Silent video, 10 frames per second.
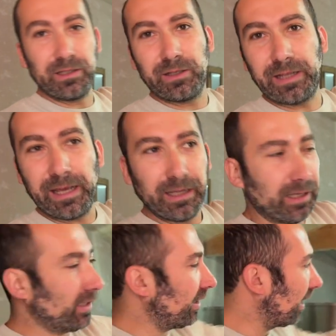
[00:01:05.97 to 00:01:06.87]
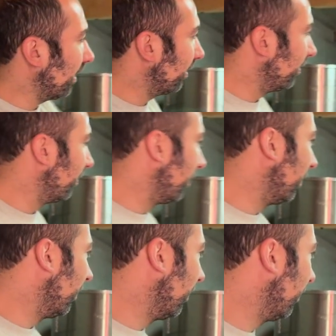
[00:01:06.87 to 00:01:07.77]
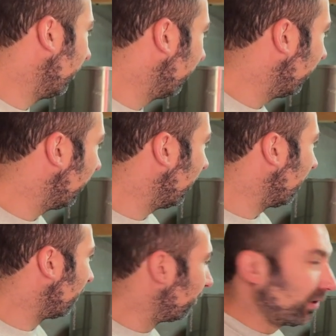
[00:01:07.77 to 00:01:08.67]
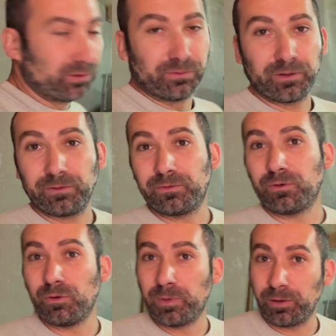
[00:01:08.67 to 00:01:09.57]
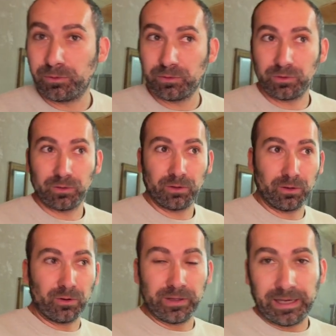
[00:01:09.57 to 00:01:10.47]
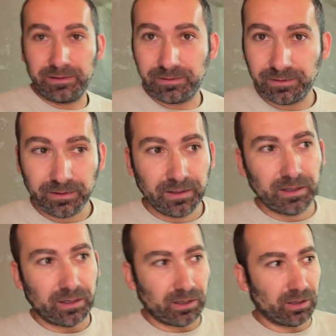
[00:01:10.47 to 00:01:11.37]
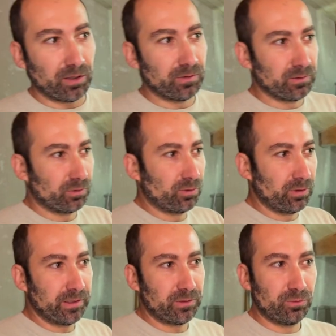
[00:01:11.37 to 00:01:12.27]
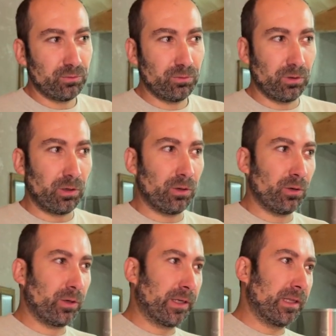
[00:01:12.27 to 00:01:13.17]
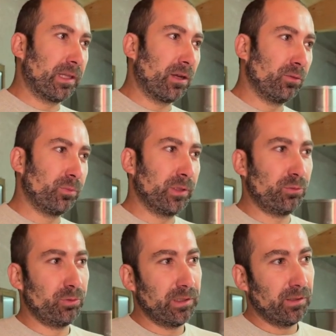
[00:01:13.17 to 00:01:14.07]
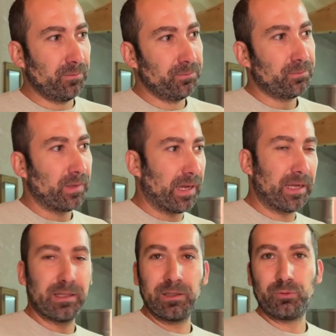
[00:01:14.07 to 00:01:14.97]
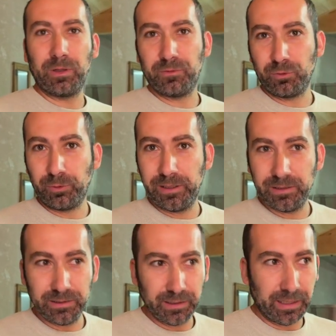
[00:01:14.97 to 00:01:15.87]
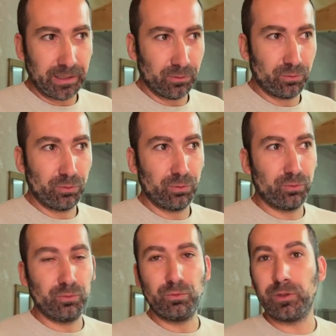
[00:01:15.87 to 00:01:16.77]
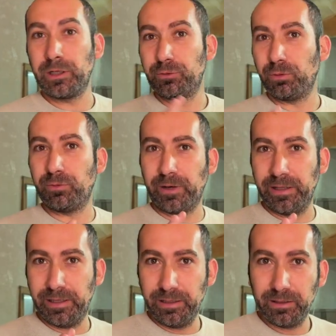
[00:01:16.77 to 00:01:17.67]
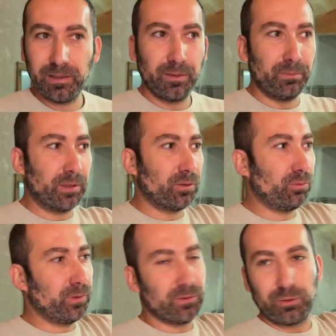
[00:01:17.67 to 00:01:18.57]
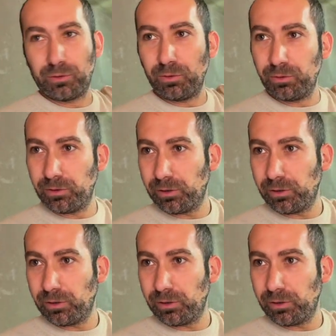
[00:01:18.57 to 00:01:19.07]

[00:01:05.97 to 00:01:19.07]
a tank. I'm gonna cool it over for about a night. The goal is to get down between 8 and 12 degrees and to do a natural fining, because with the cold,